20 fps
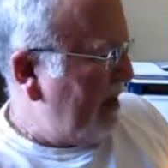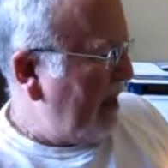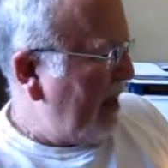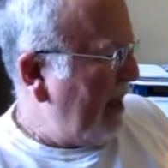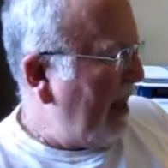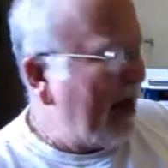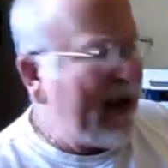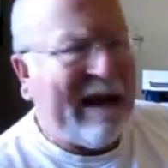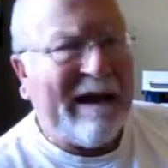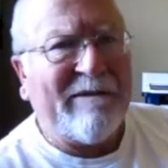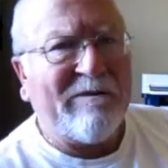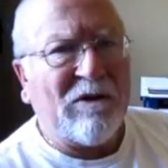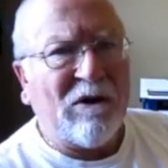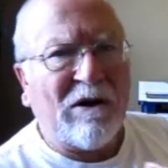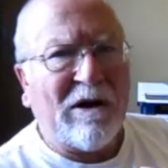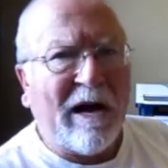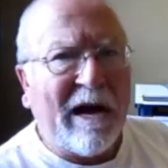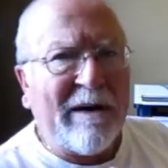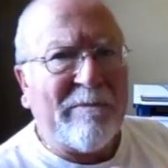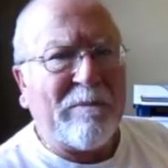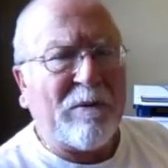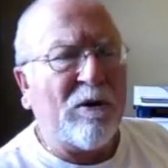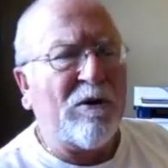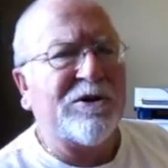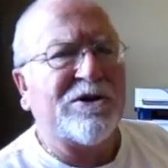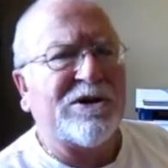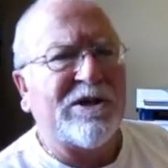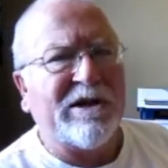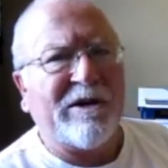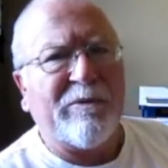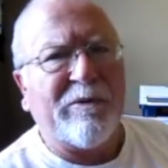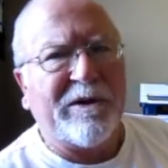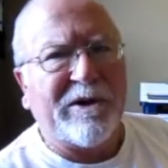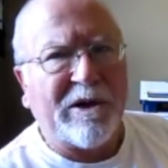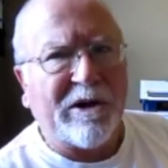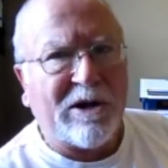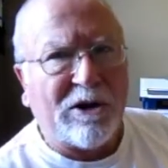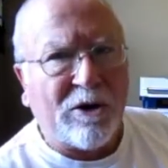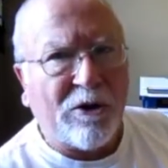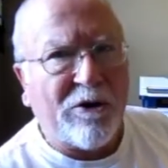I personally, with
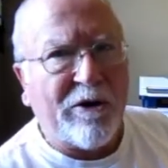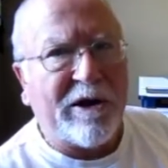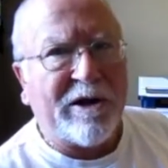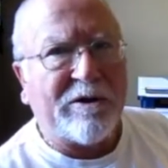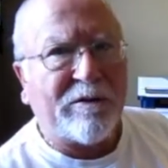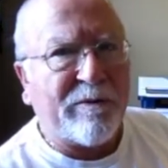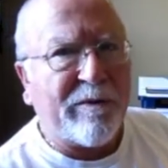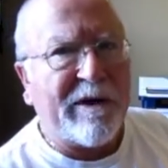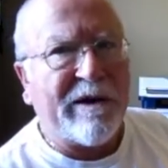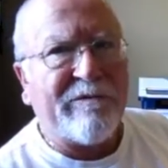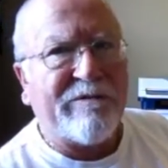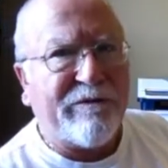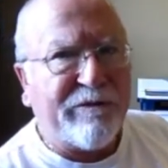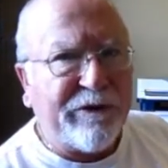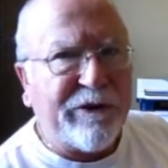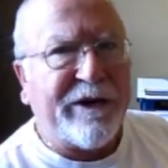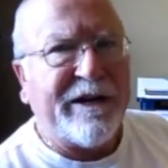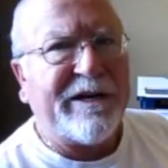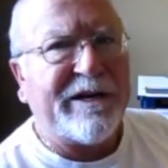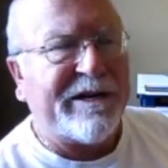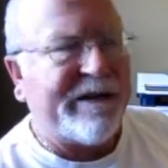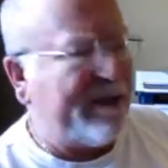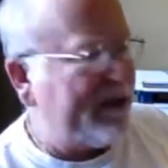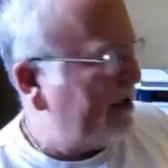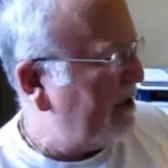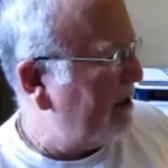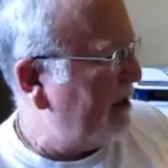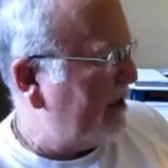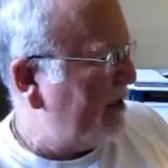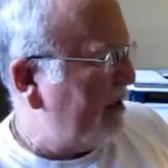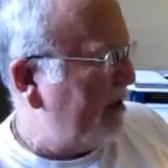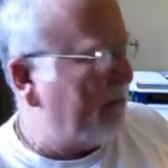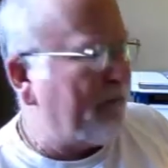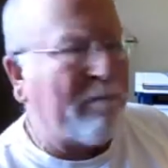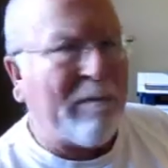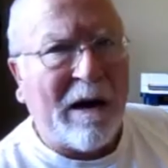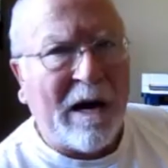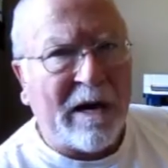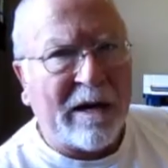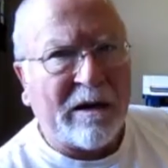a 33-foot
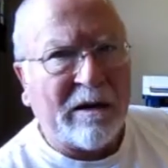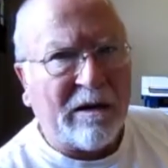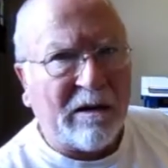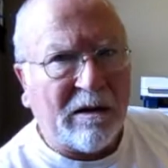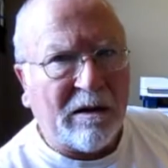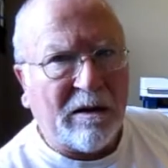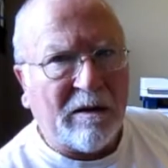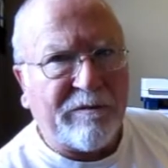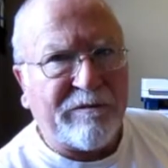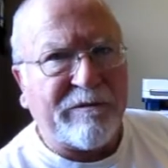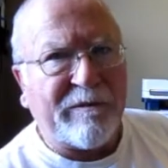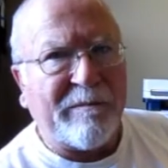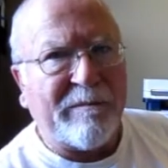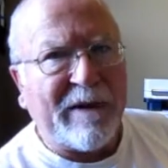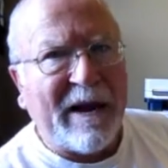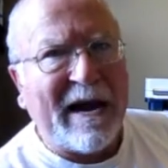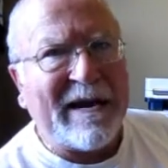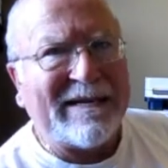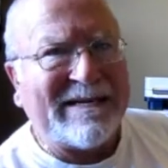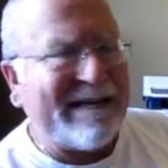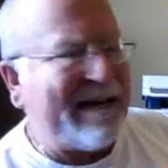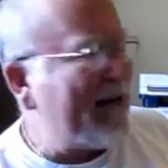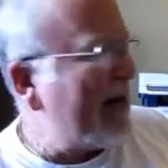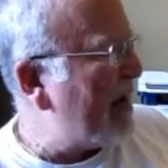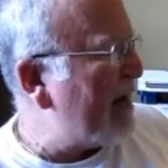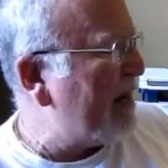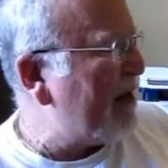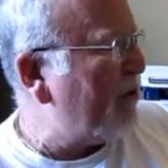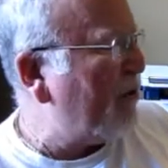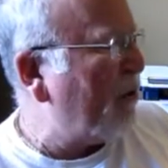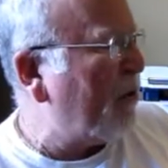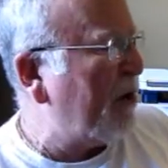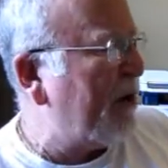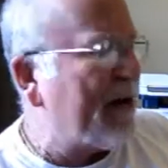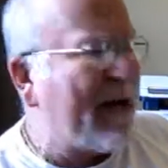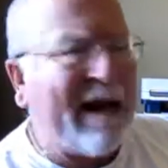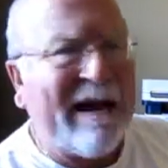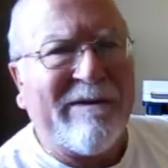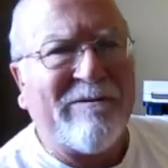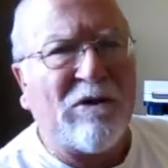monohull from
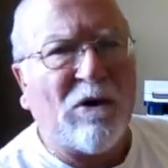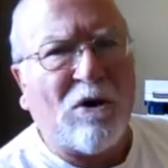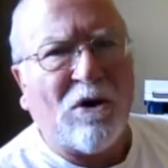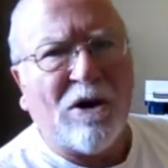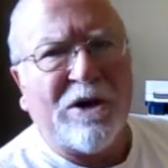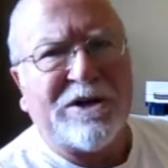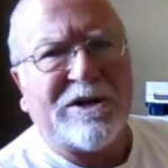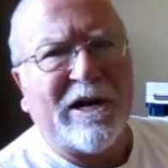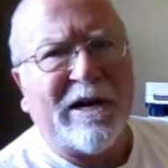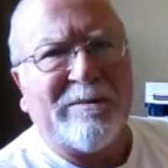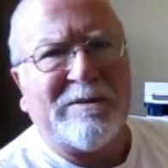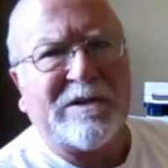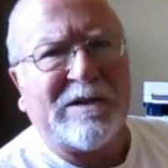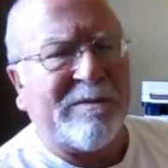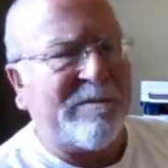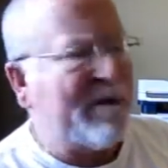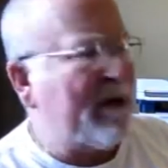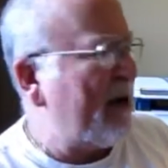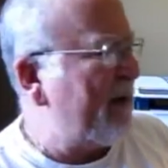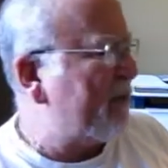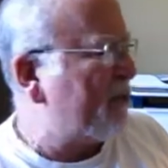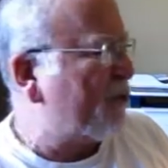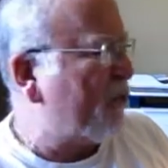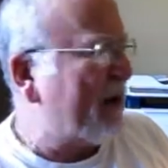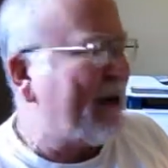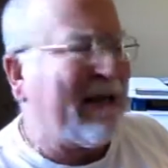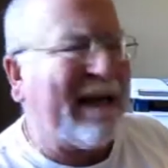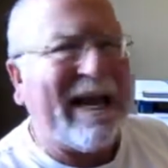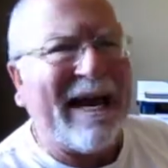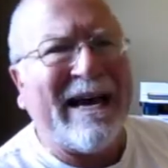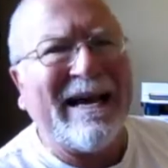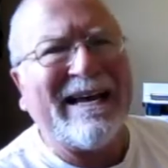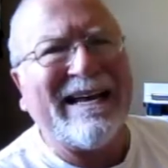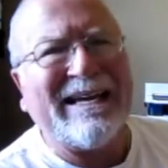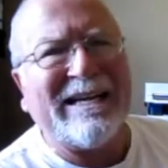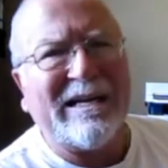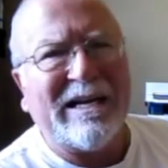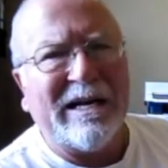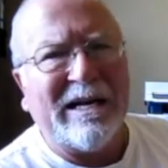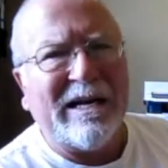1981, I have a hard time sometimes
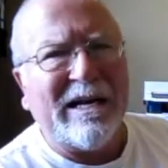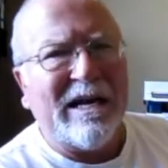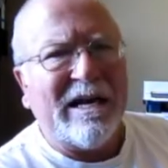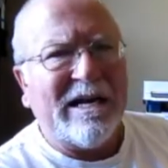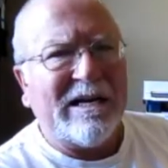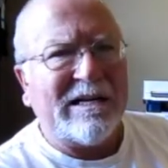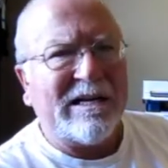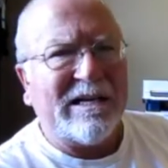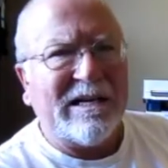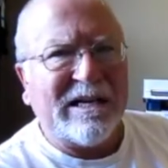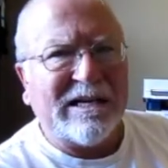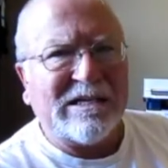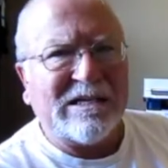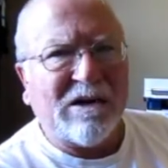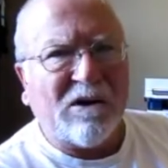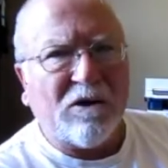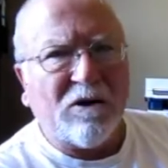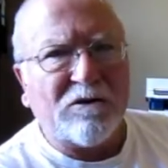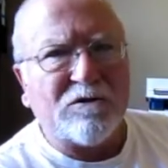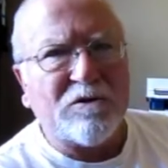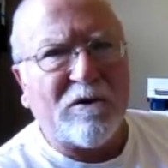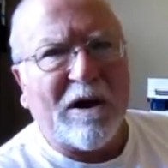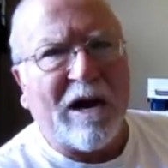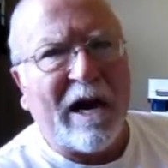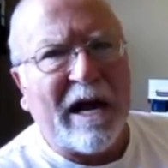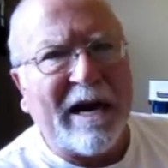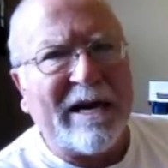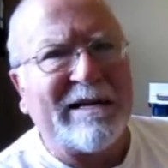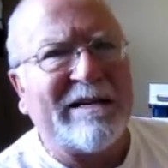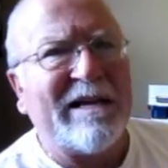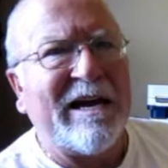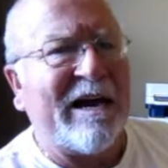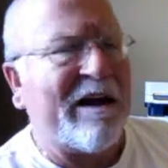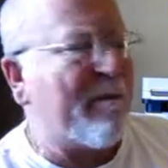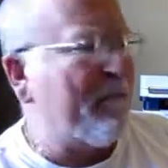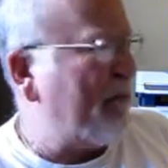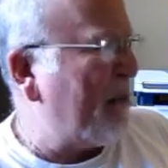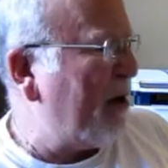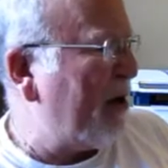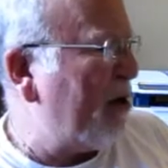relating to these ultra
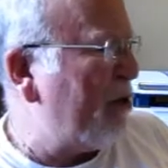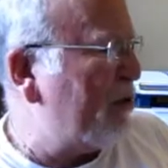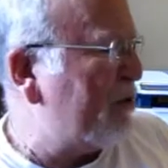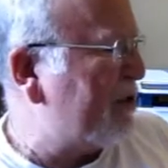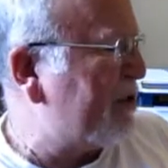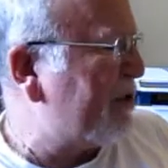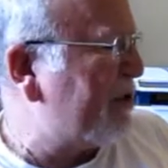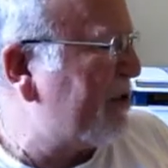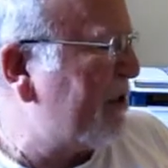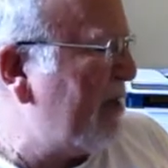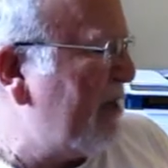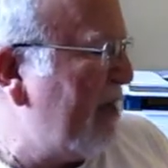high-tech boats